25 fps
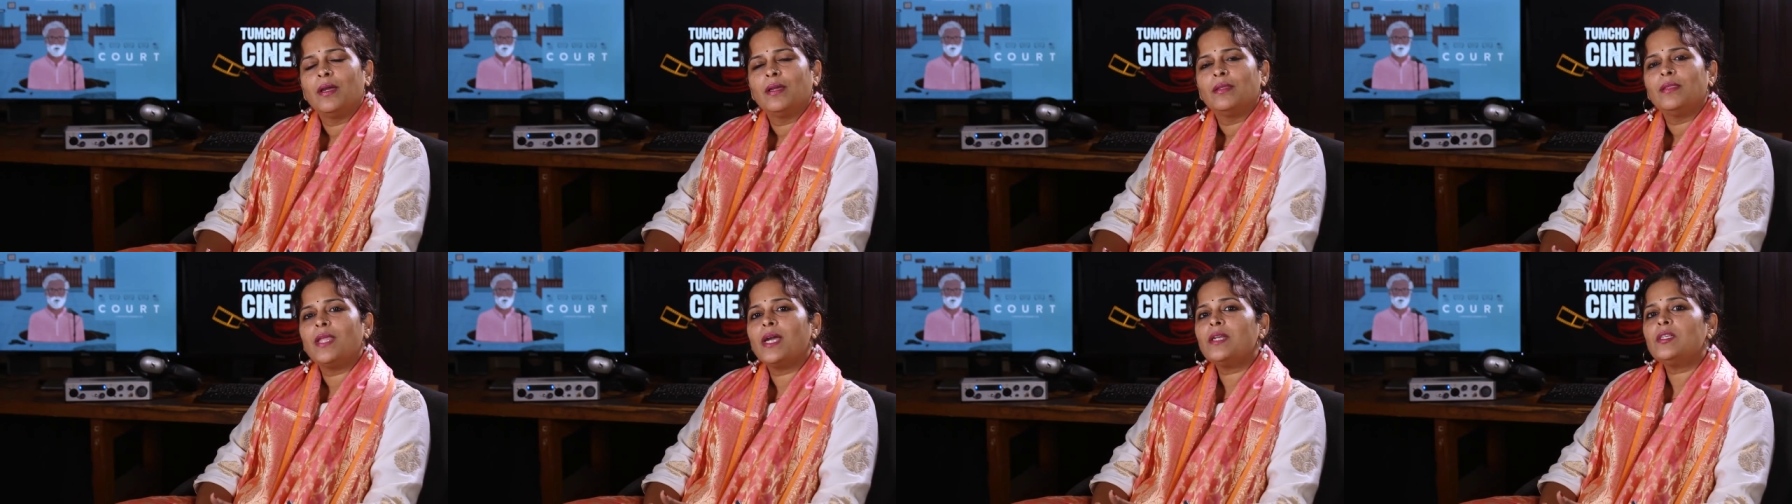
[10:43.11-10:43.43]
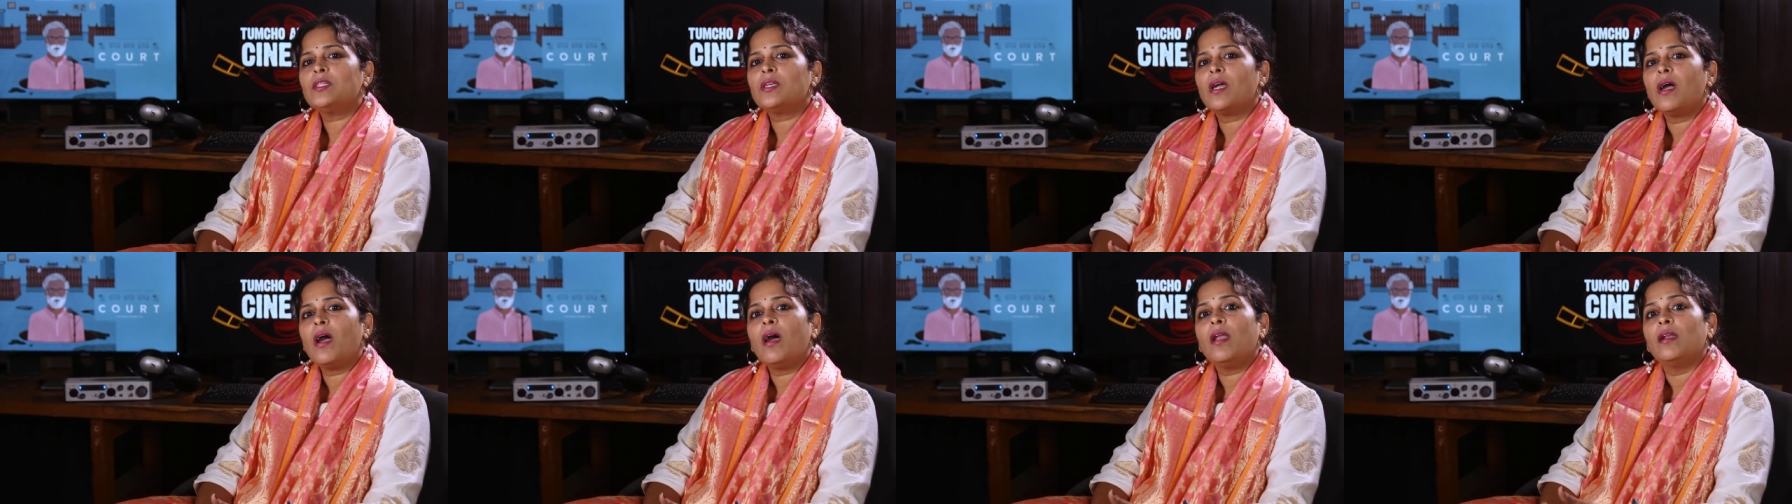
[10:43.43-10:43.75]
that
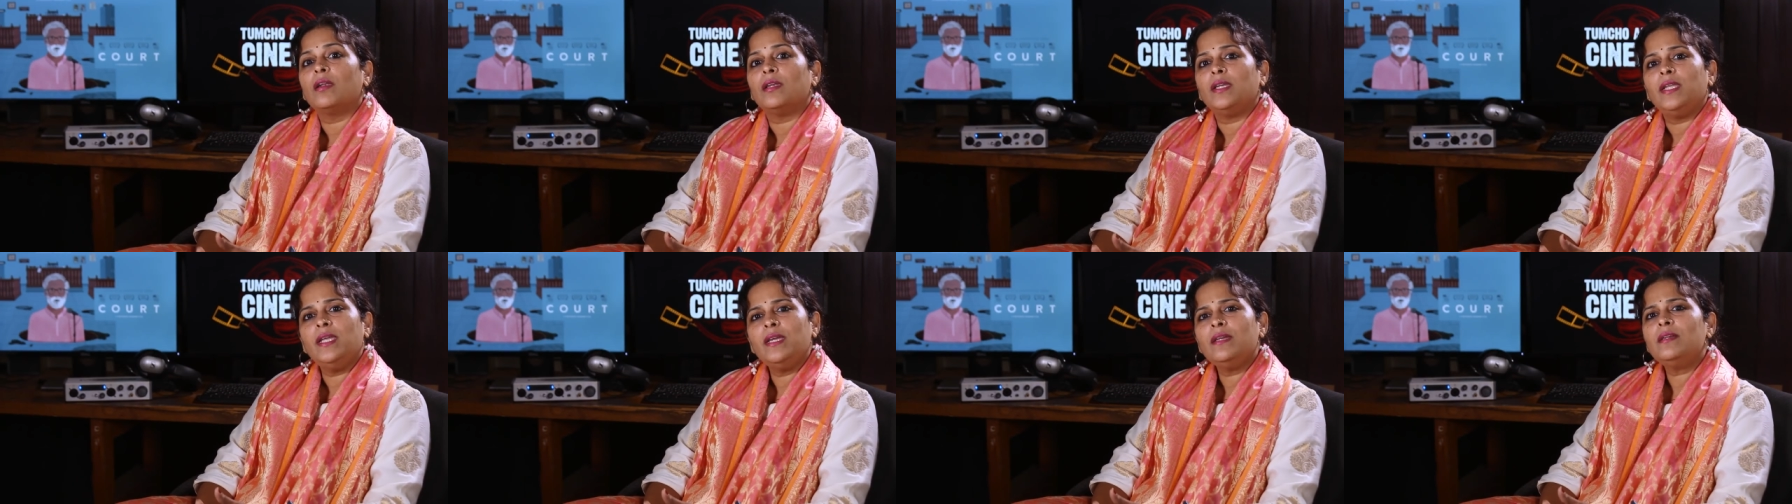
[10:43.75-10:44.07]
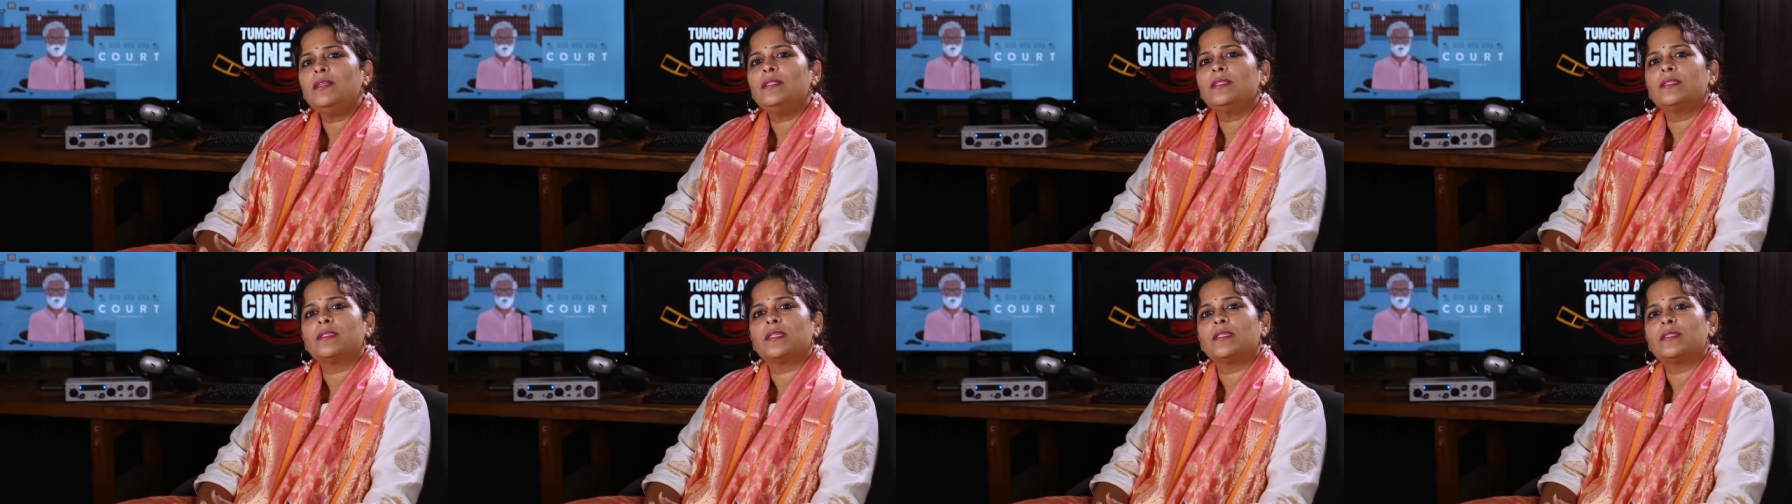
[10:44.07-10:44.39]
our
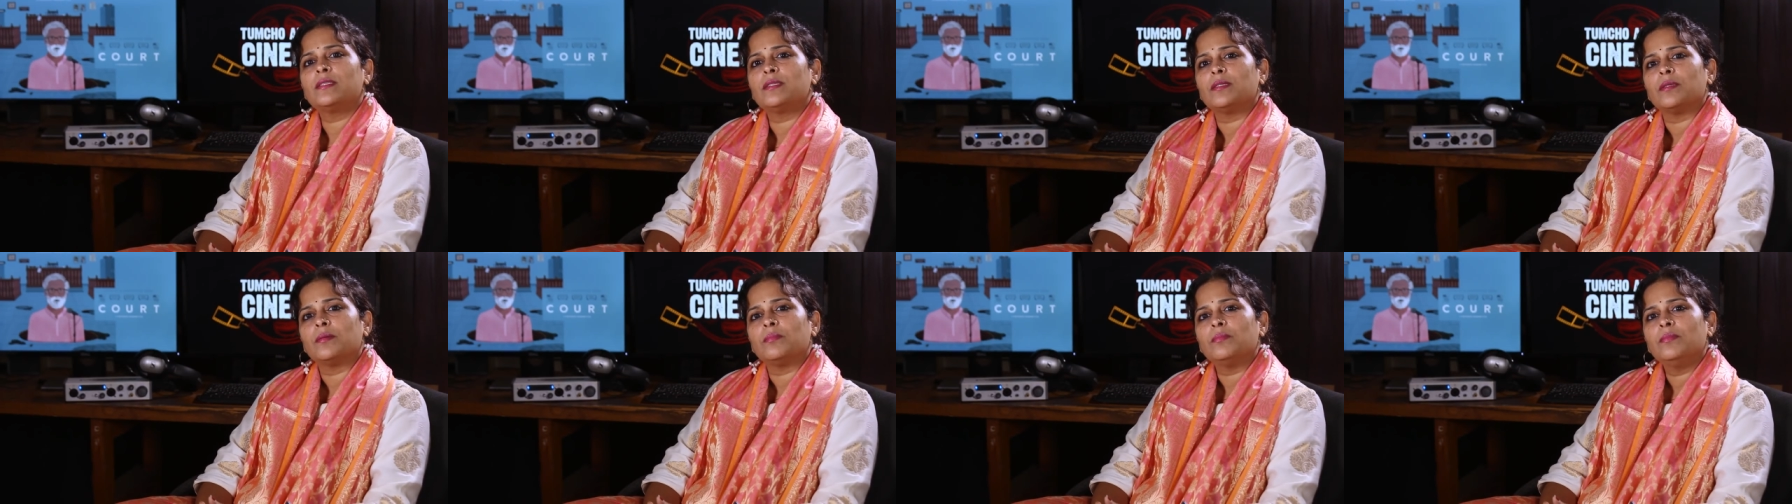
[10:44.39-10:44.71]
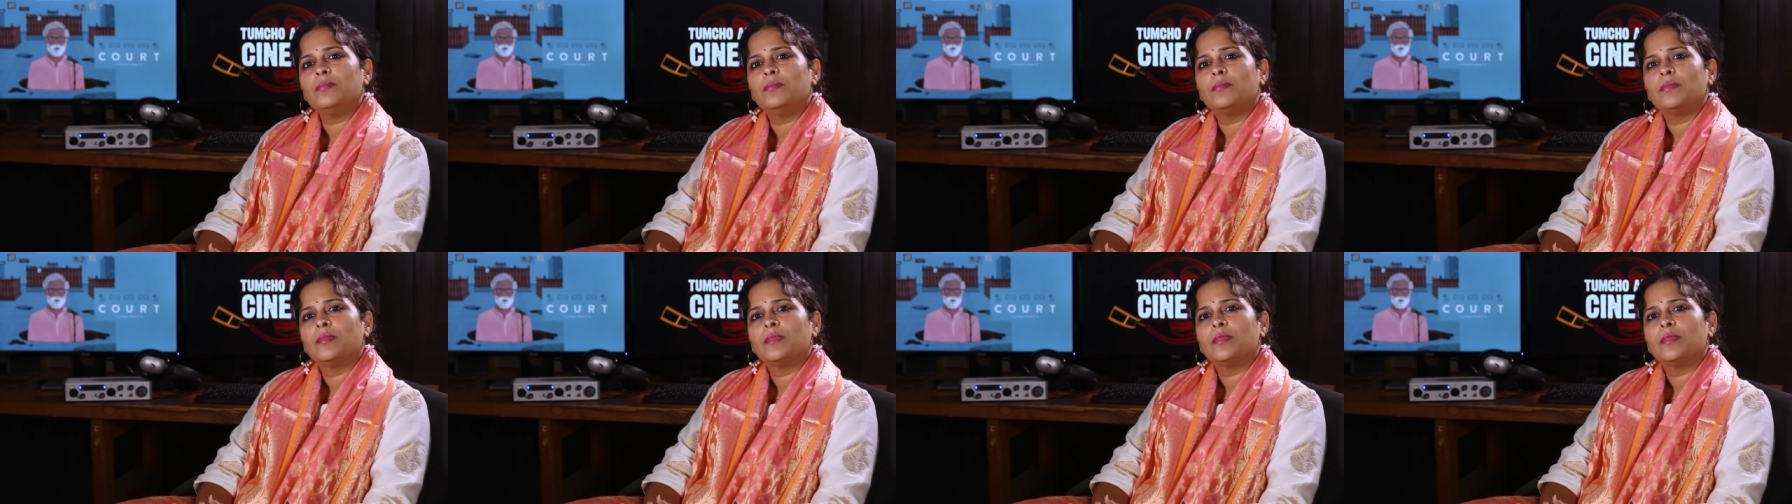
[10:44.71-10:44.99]
legal system